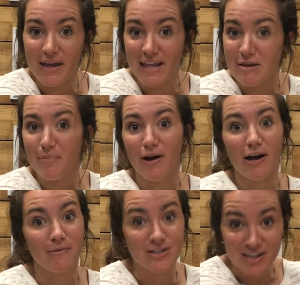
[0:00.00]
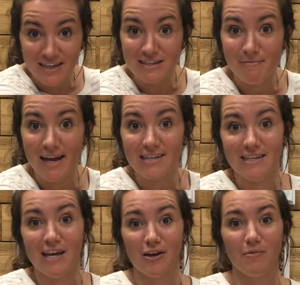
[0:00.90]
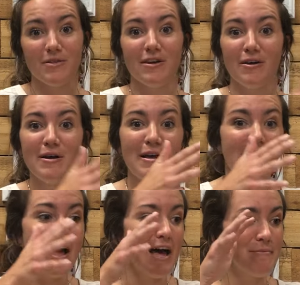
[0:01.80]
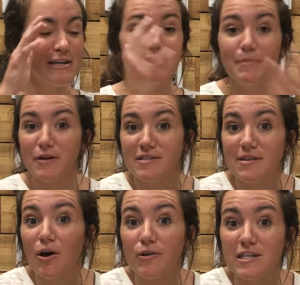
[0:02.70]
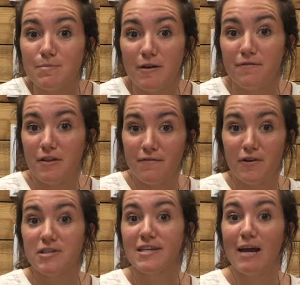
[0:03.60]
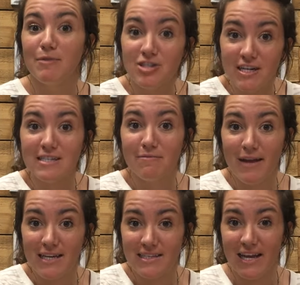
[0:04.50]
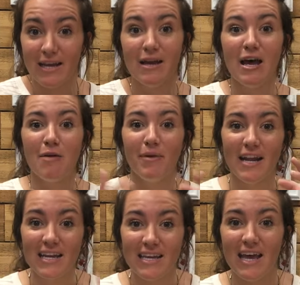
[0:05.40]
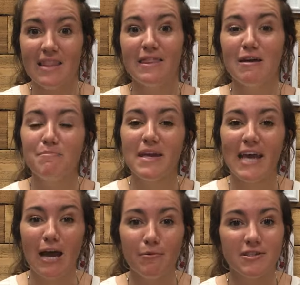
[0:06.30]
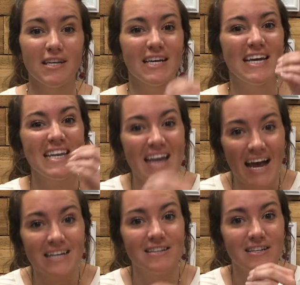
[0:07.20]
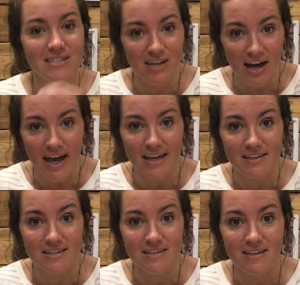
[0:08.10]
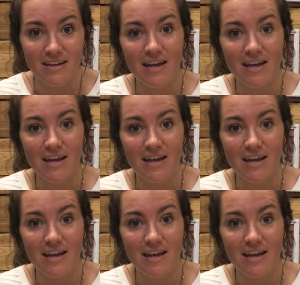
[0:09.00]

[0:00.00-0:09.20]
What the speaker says: in the park, which is amazing, or when they're experiencing the Holy Spirit for the first time, which is amazing. But again, them being able to connect the dots